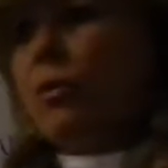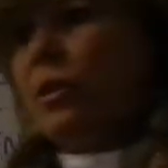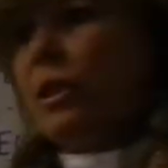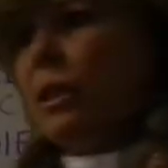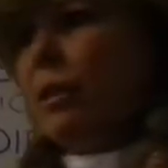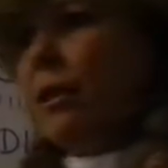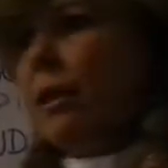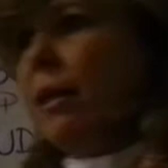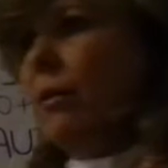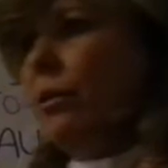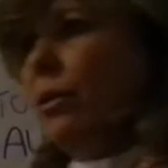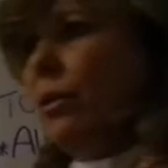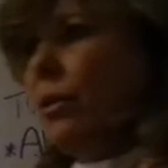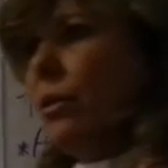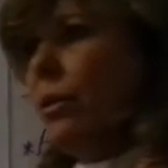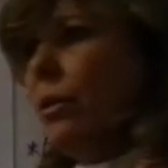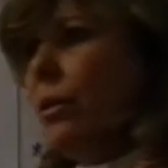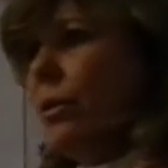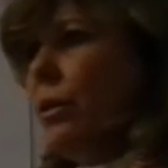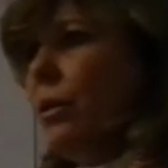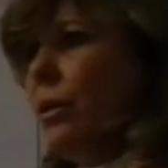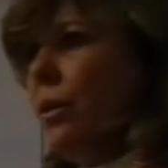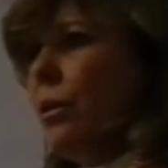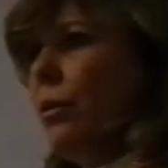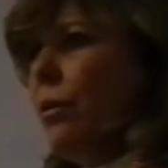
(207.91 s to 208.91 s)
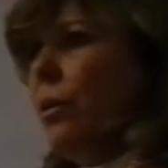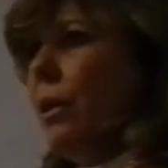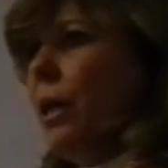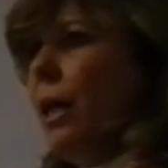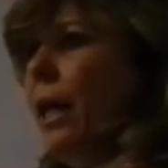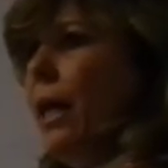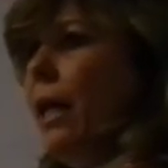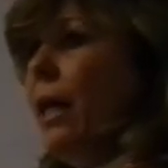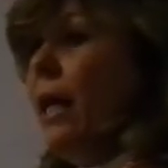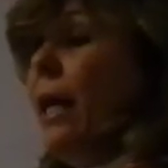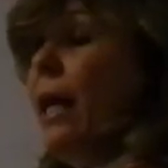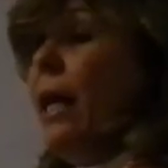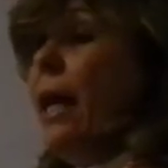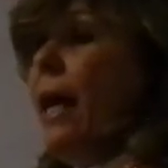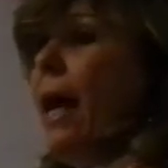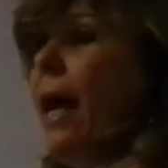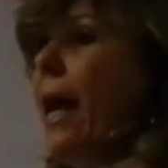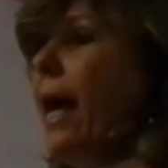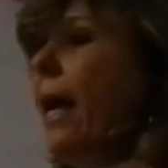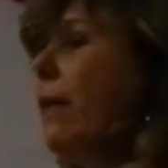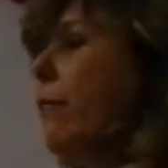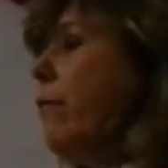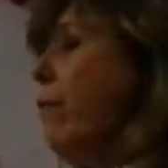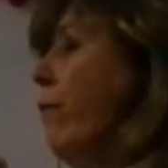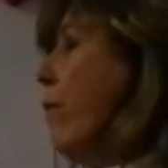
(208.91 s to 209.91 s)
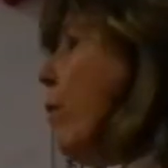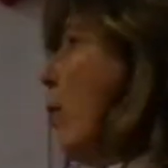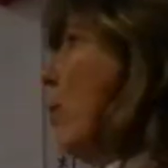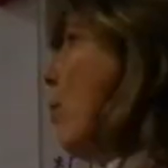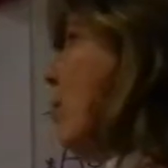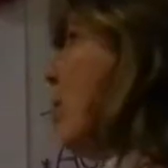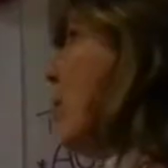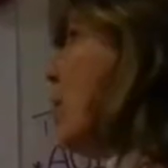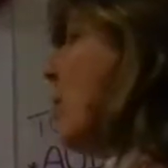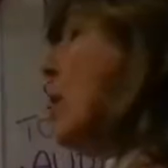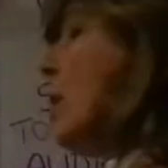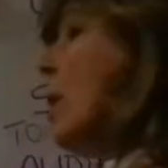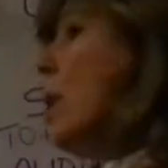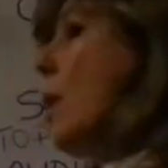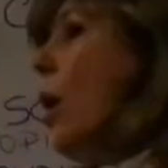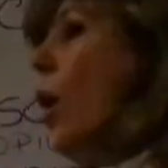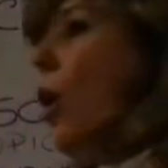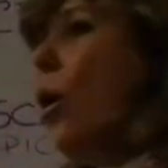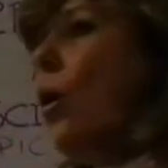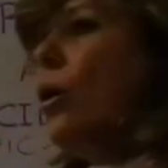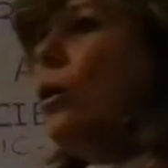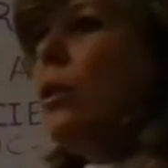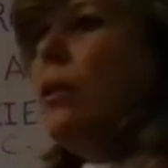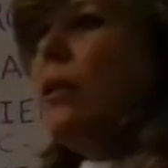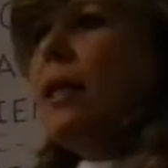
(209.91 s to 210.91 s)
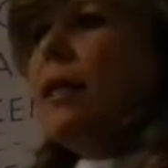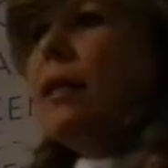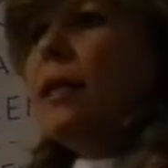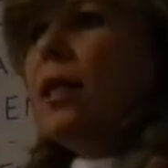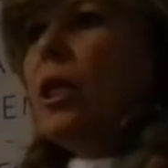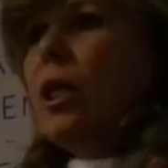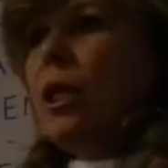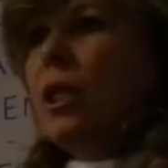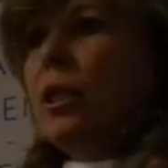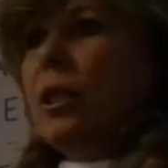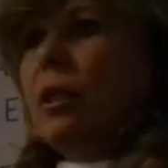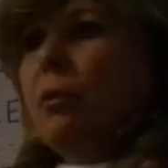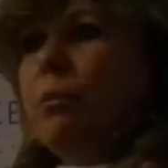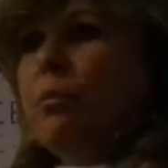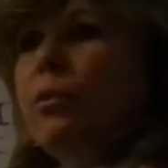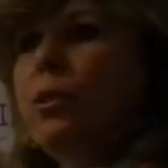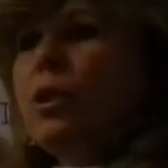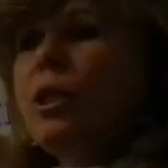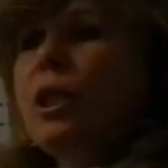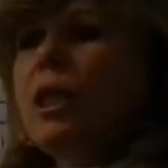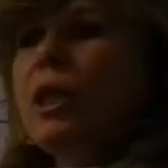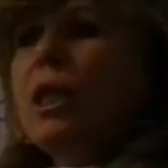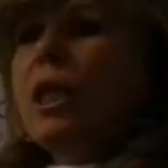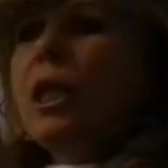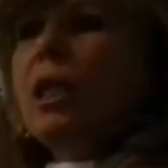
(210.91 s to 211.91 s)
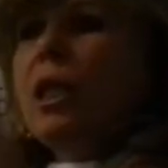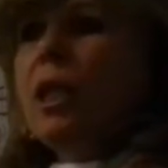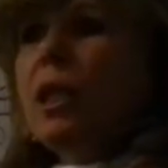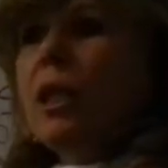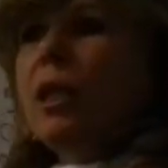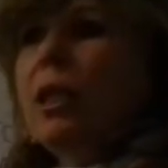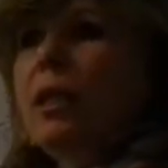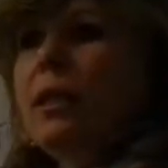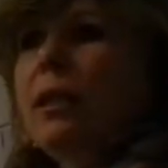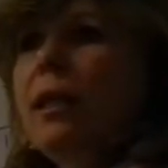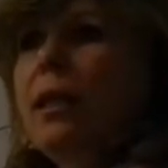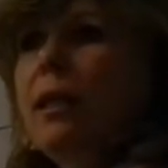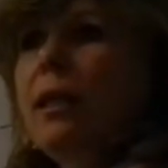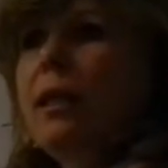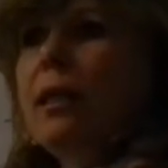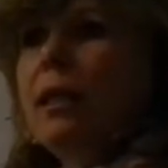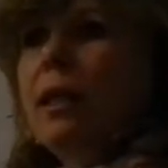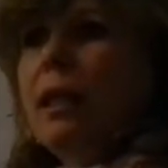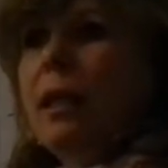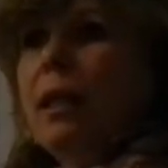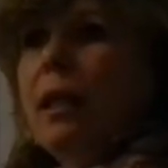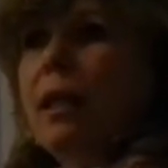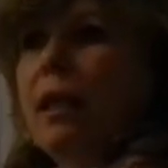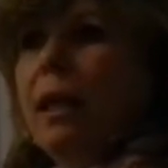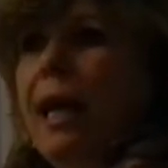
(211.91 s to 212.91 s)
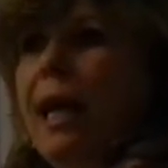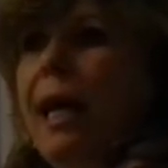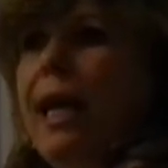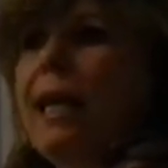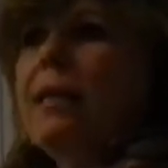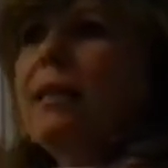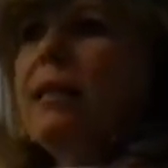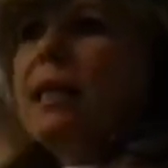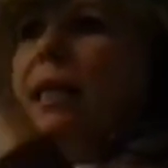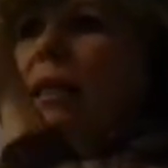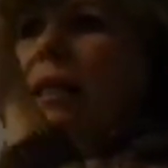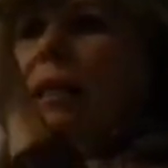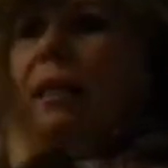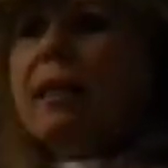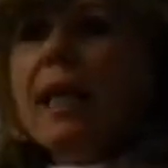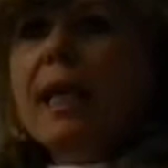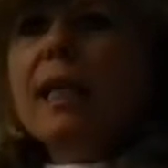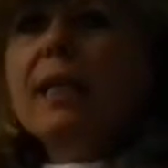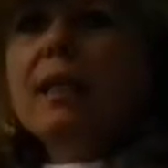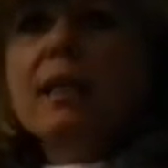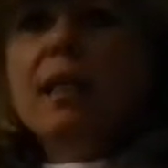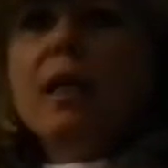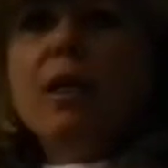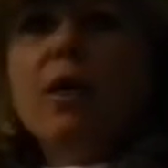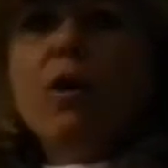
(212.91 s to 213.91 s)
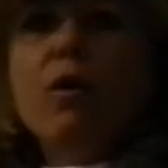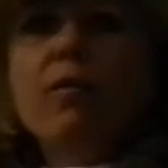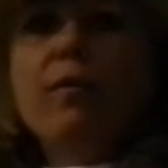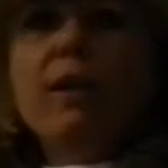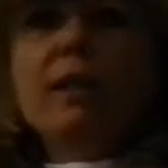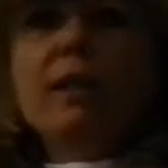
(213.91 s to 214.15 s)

scenarios, okay, and focusing on the learner, putting the learner as the center of